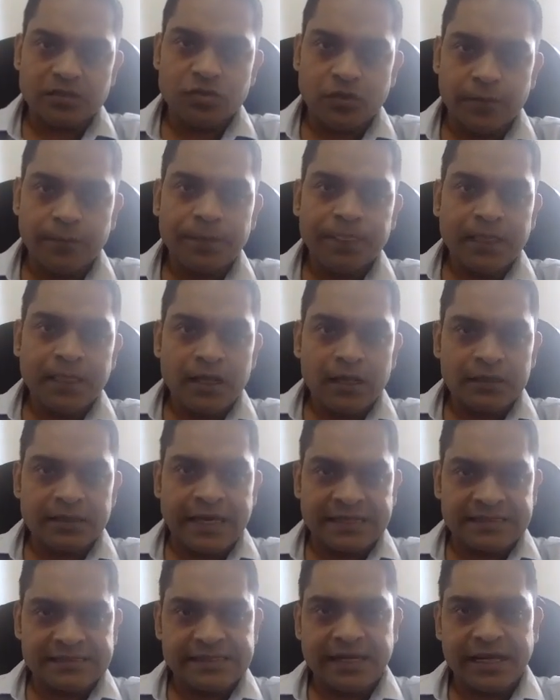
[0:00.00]
So
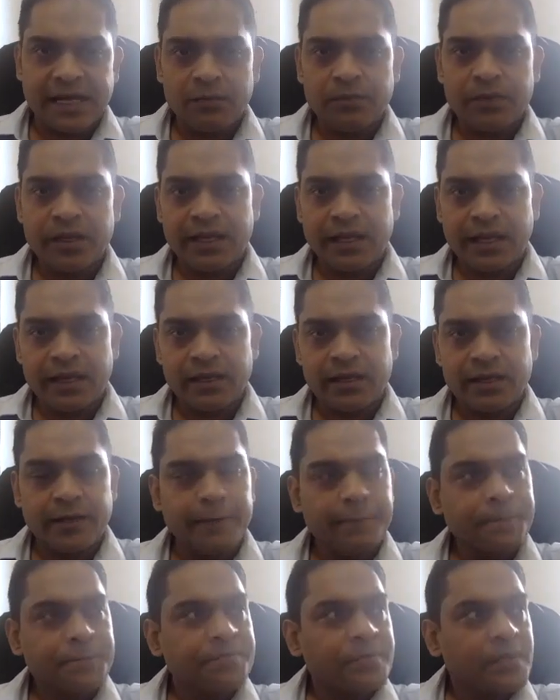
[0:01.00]
that's second big
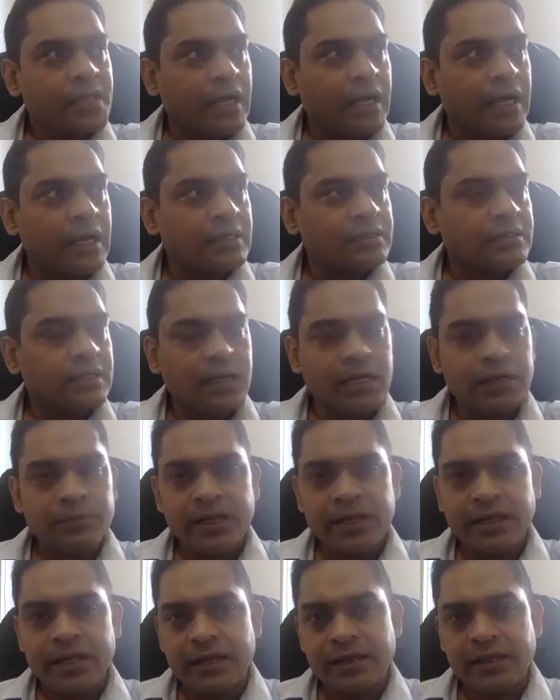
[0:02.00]
area. And third
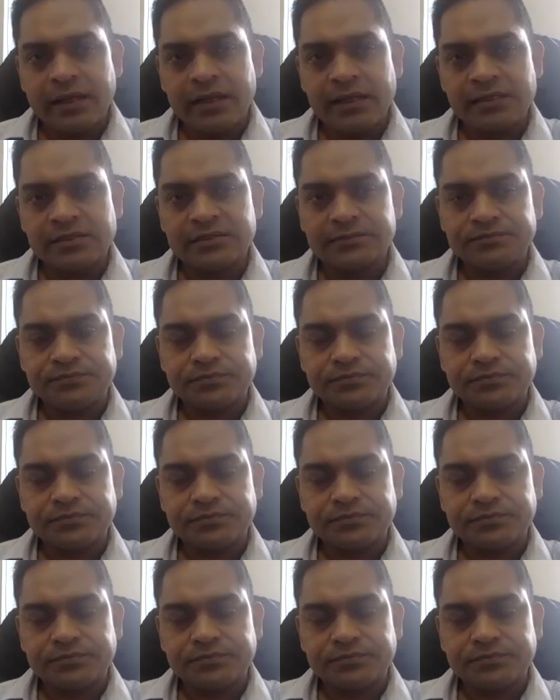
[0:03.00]
big area is,